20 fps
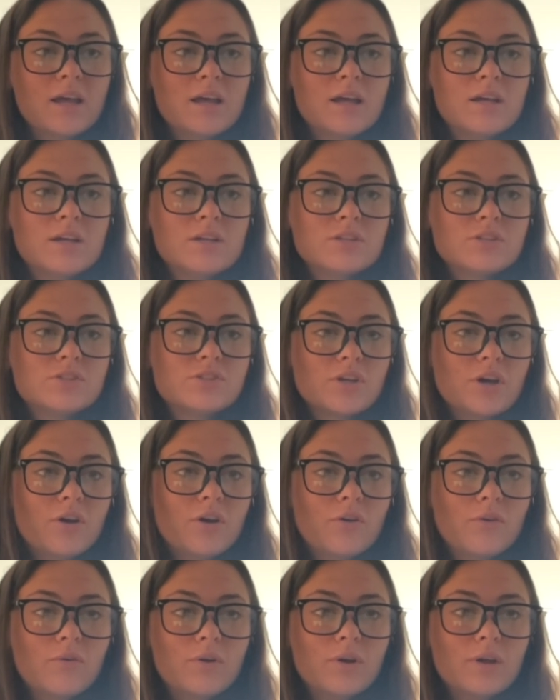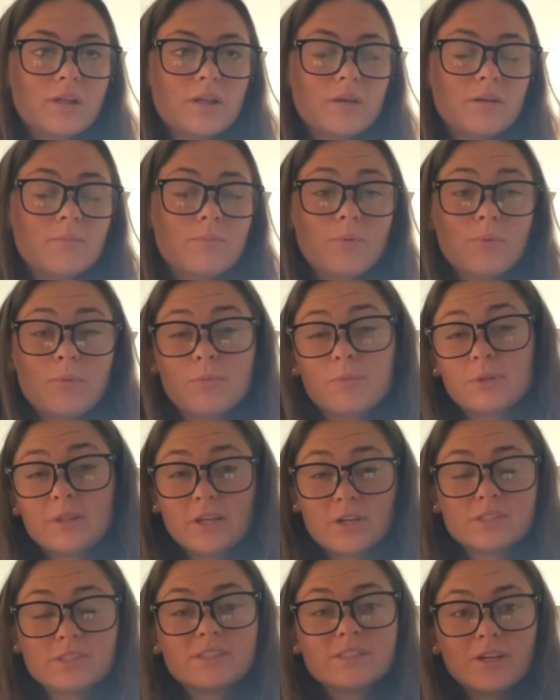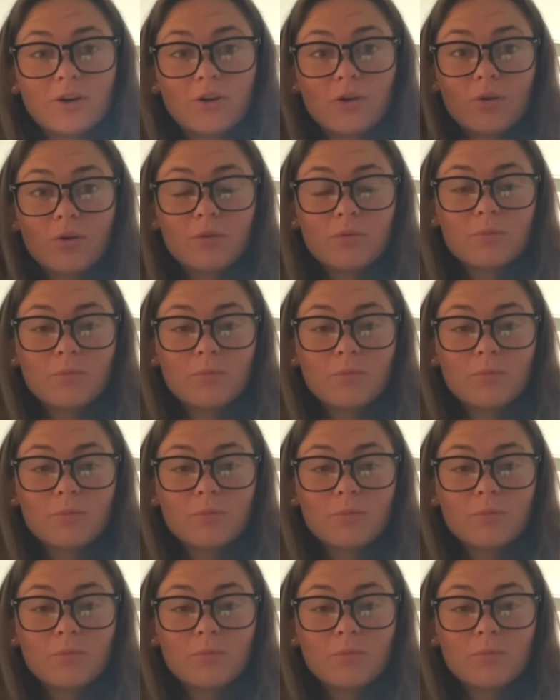So but they're still